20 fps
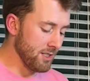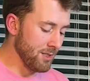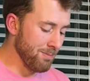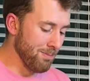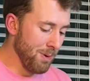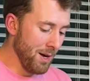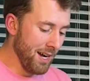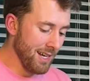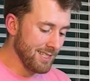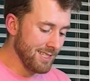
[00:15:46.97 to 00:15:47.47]

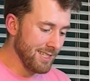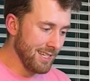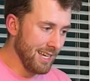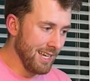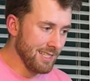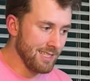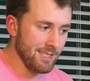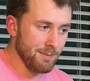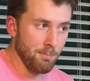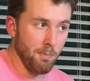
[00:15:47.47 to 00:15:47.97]
but
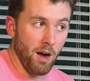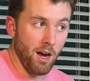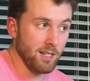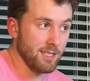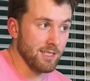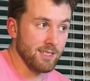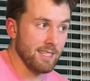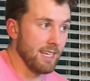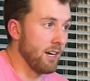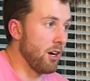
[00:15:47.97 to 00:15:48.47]
it's
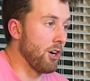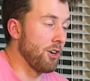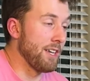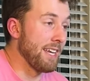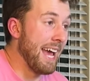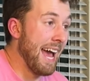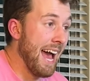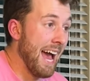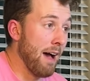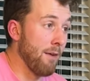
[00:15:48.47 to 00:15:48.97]
boxes that I already
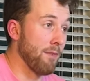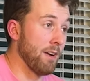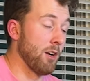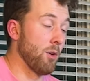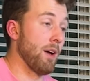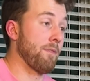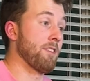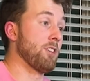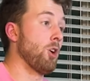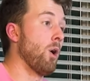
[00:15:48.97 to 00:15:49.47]
have and I don't
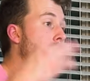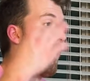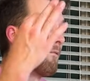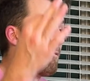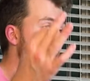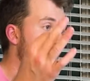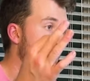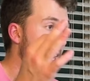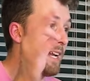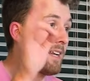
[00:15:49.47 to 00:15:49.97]
have to go out and
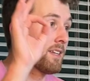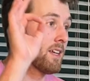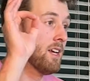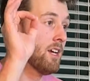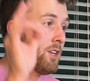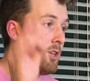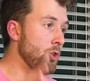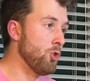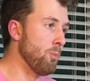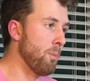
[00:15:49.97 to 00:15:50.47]
find
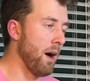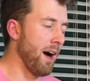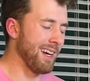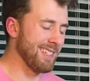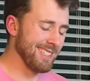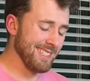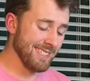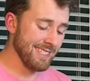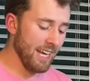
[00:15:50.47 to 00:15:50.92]
new boxes.